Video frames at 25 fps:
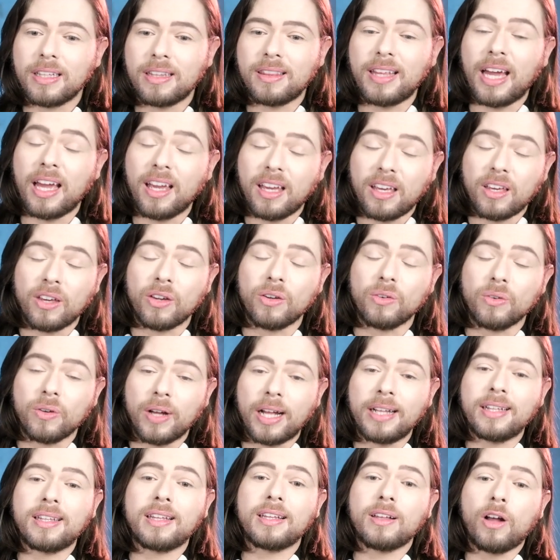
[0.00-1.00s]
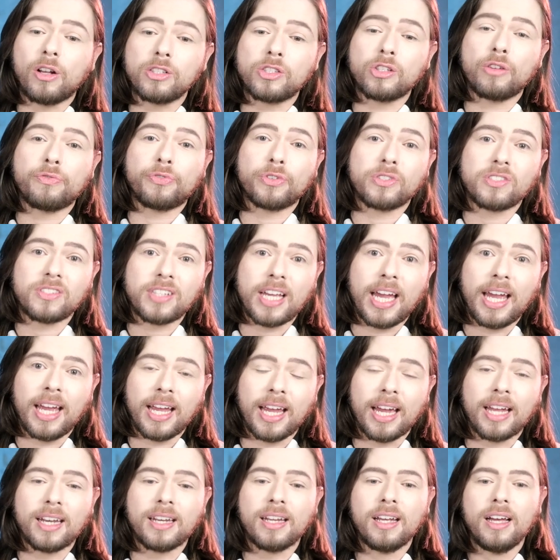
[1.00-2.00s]
Thank you. And also for
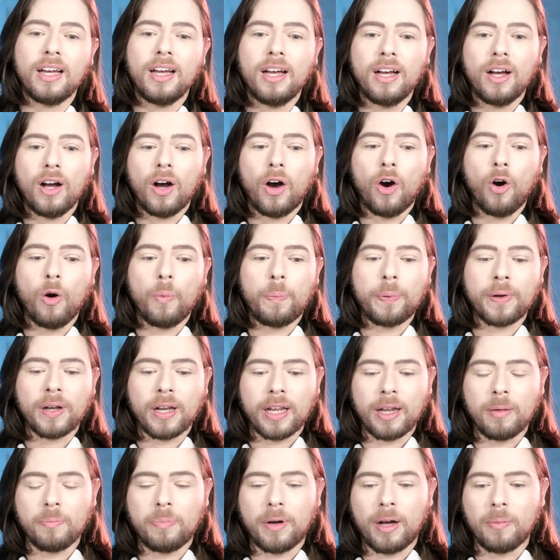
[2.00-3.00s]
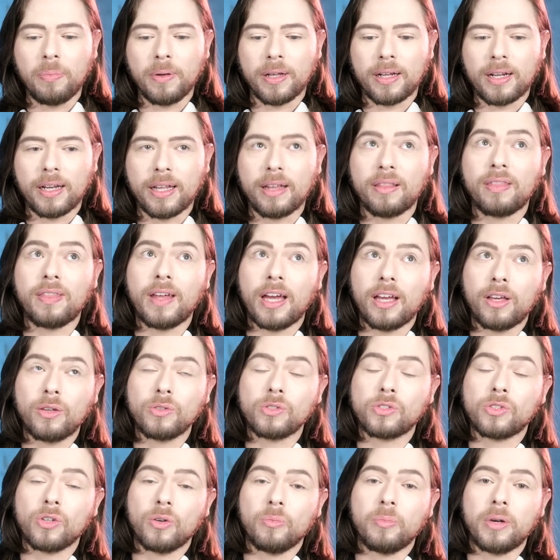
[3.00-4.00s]
saying it openly and publicly. Thank
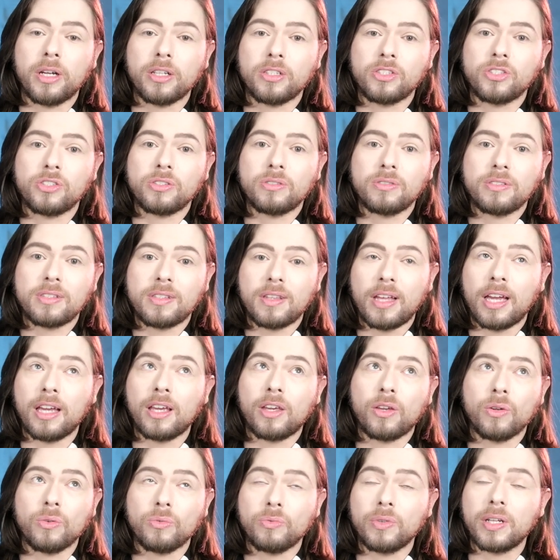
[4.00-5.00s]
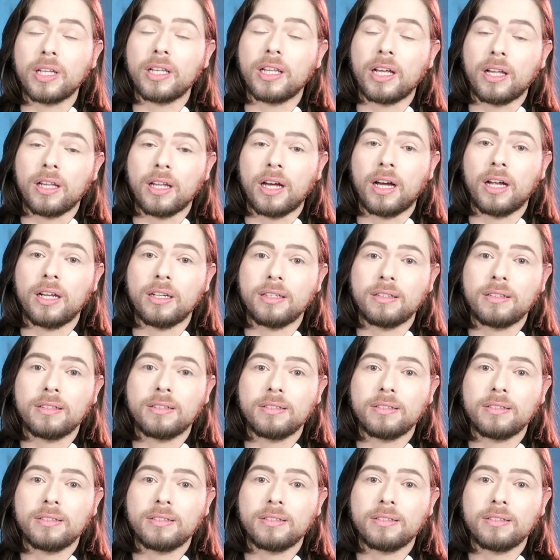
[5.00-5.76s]
you so much. Thank you really a lot.